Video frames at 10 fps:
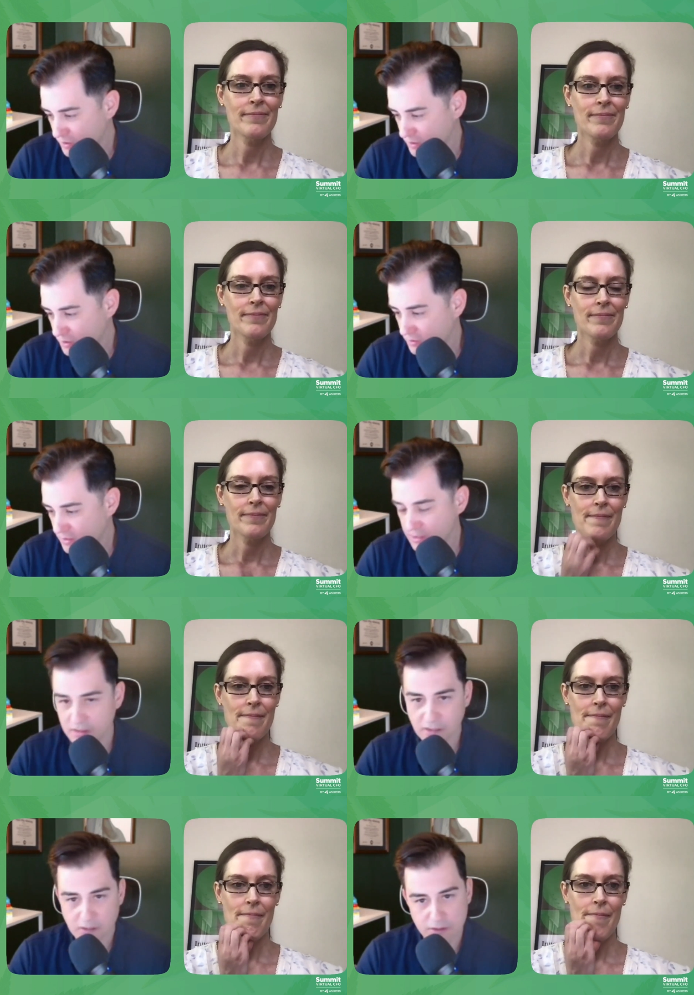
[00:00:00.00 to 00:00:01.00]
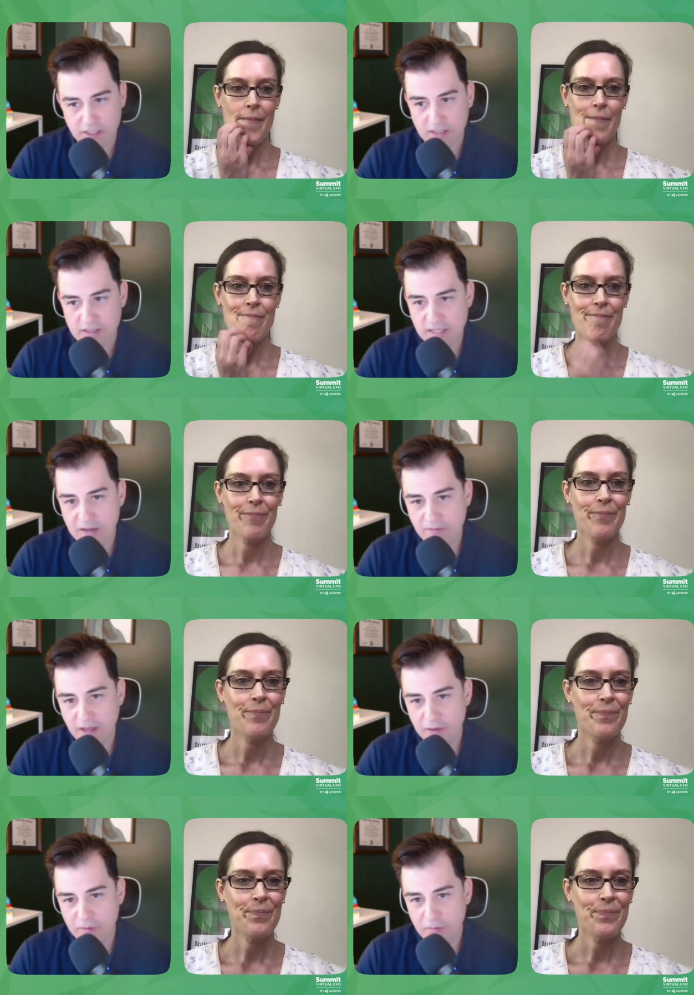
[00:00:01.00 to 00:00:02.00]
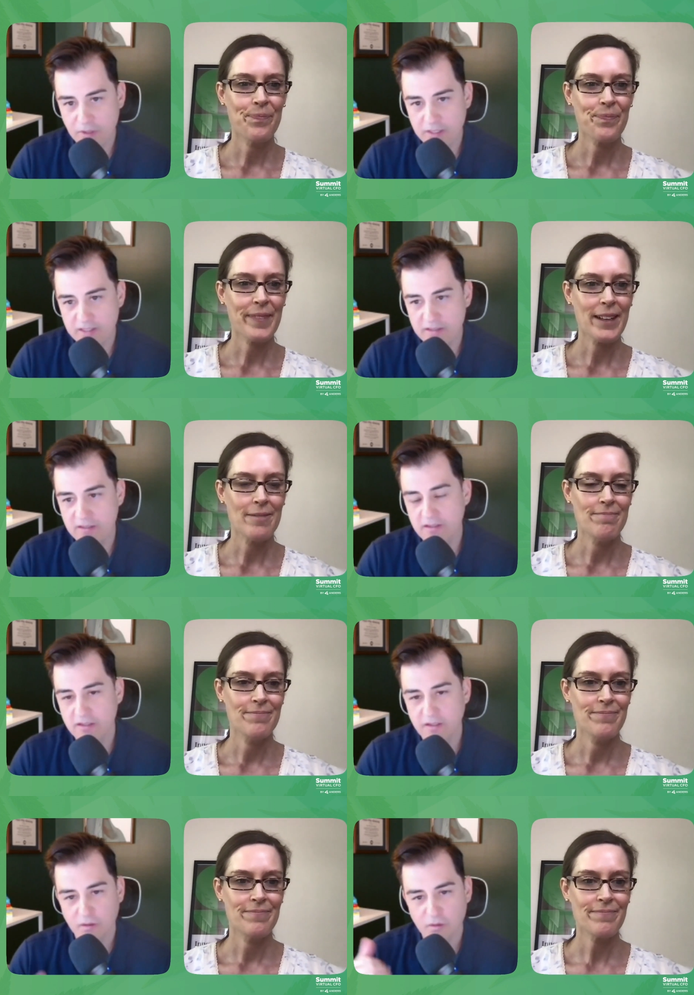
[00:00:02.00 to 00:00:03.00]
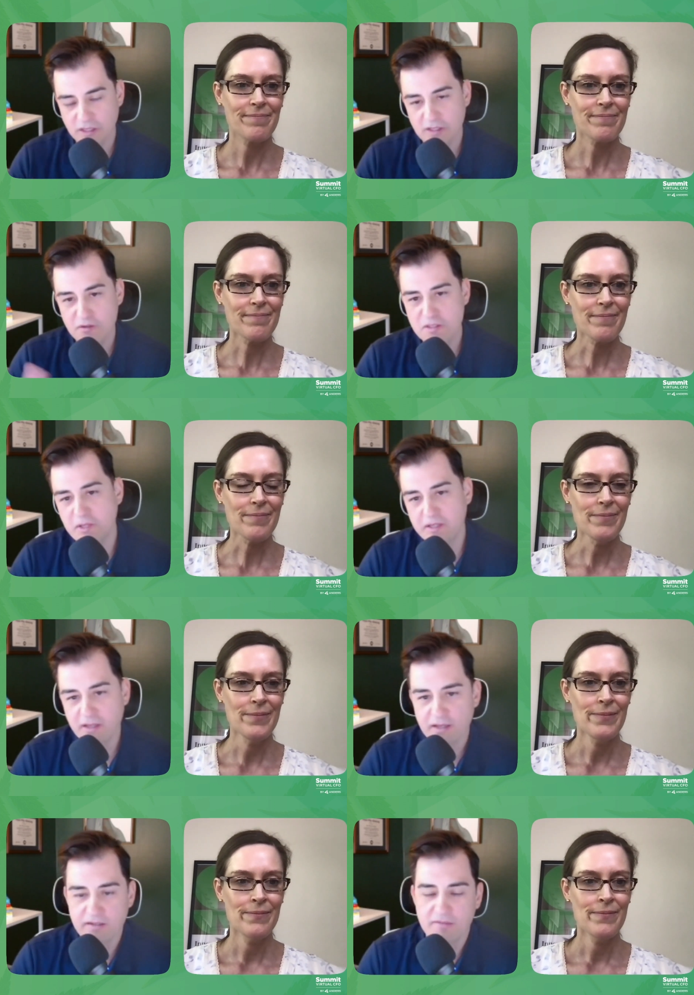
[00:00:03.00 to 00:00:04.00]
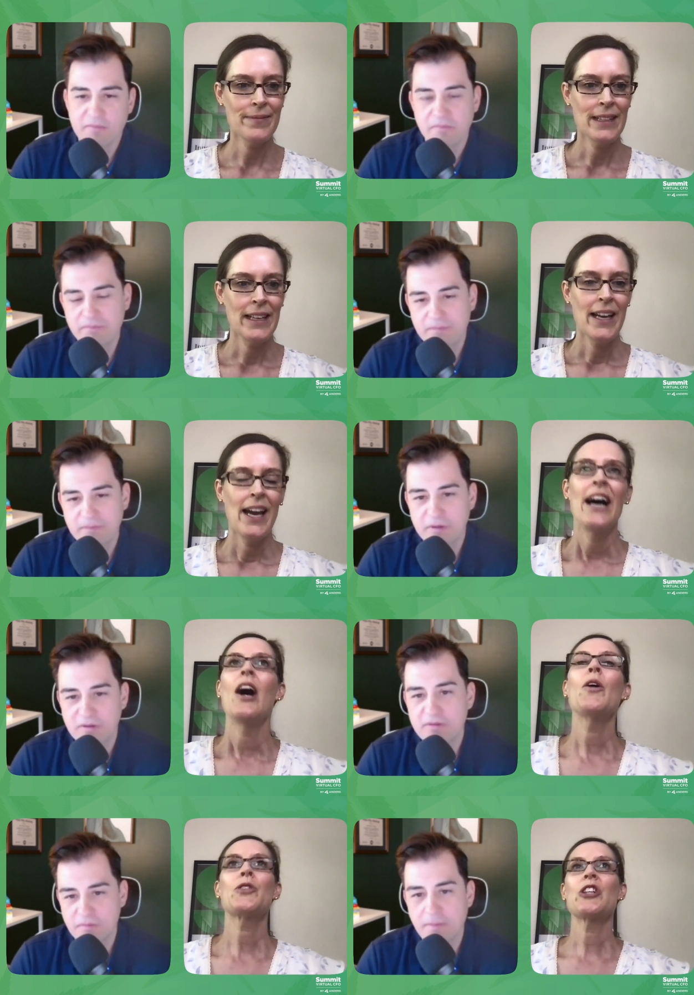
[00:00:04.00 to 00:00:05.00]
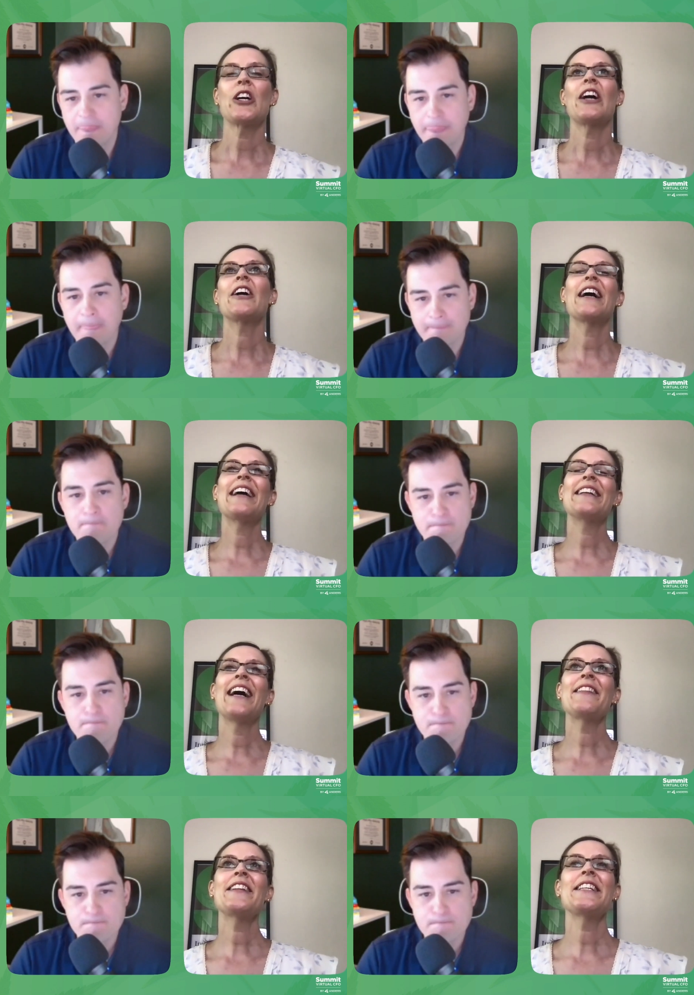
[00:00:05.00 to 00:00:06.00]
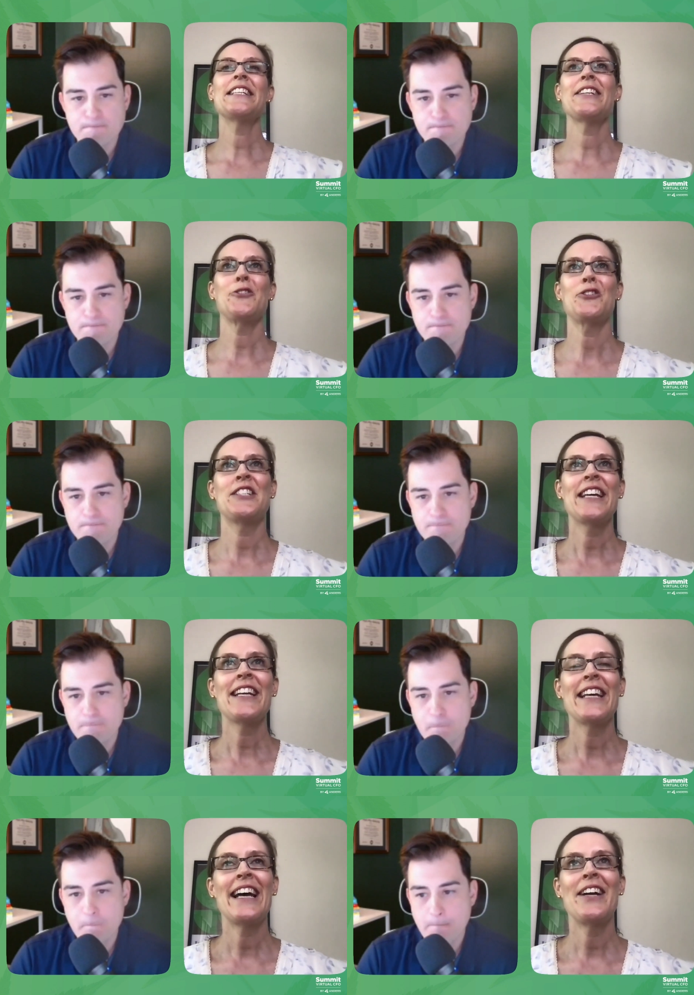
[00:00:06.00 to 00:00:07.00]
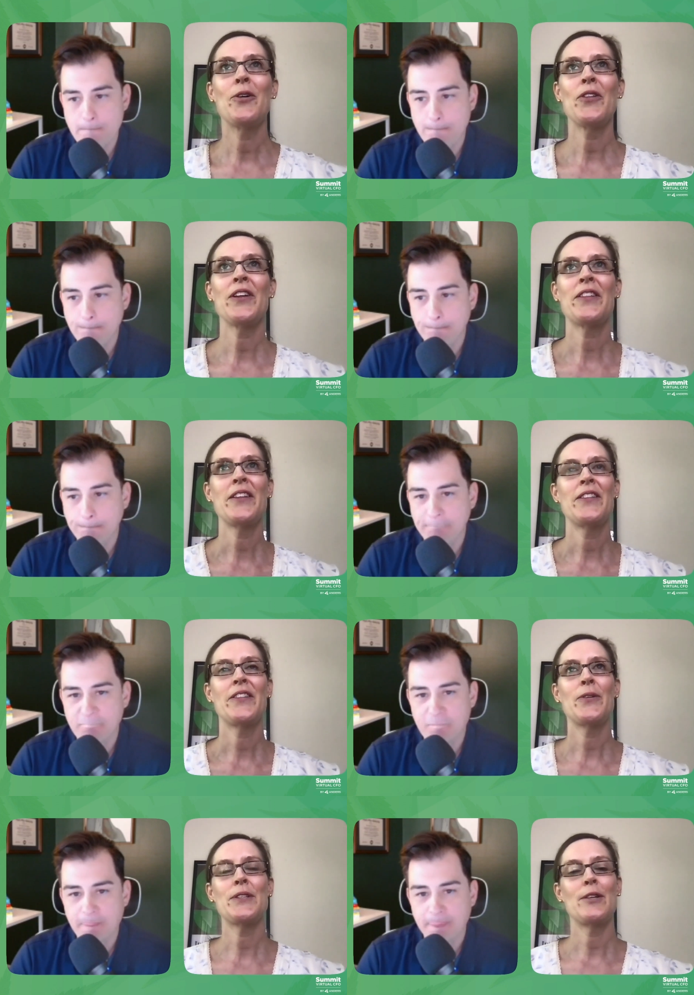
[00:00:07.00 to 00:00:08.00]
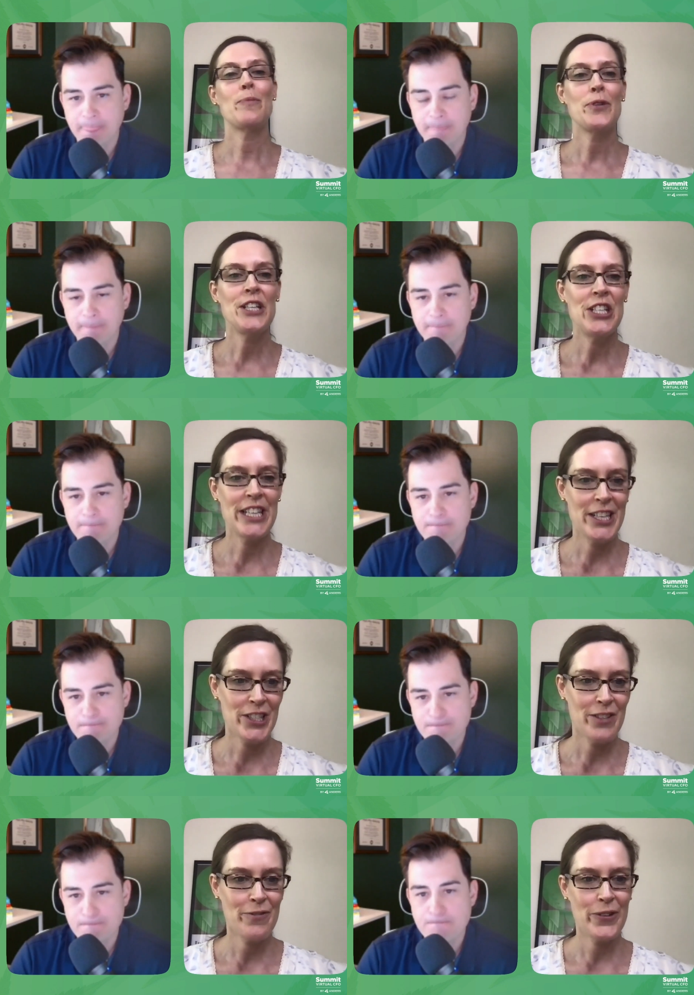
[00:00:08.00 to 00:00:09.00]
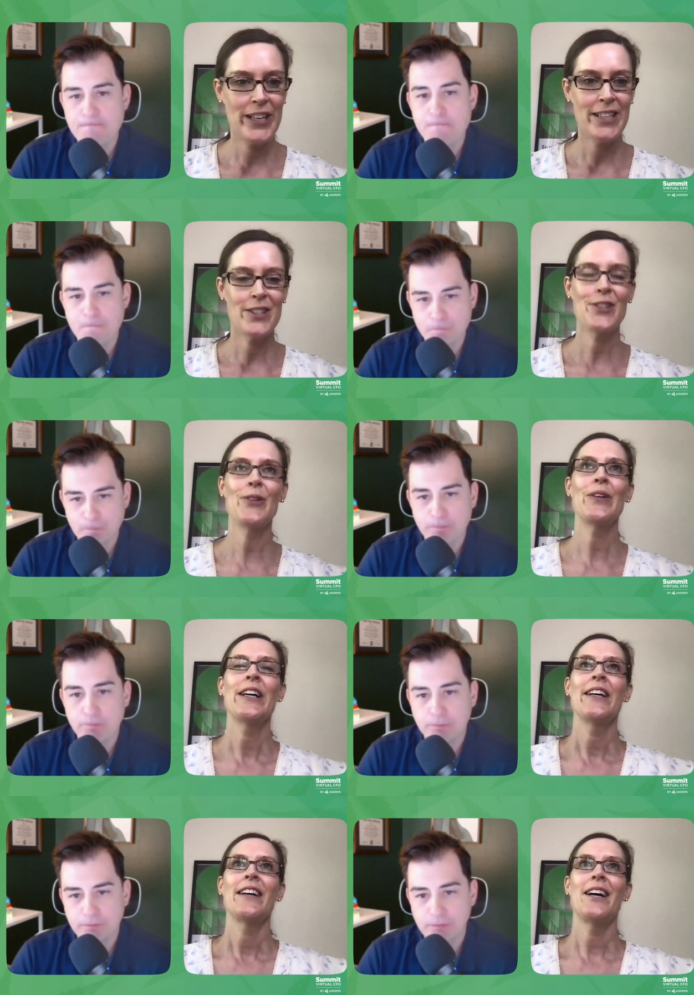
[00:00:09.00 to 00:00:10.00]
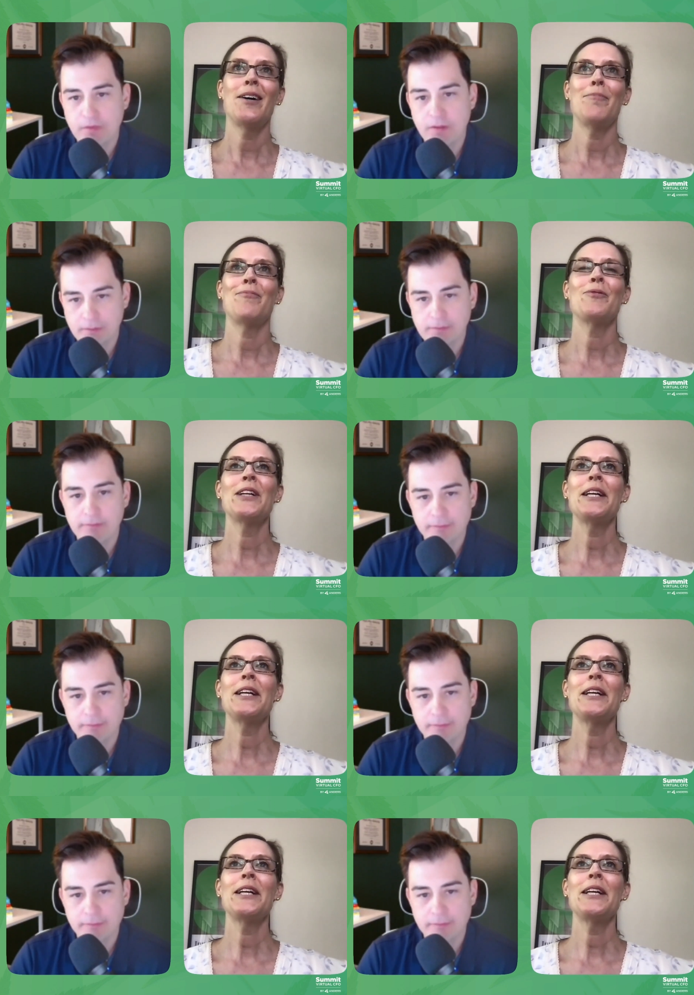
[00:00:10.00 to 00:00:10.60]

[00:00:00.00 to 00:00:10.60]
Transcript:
Speaker 1: industry didn't understand the time value of money Oh, can you explain that?
Speaker 2: Oh, sure. Er, eh, not that they didn't understand it. I don't think that there was an appreciation for it. So, mm. um, what I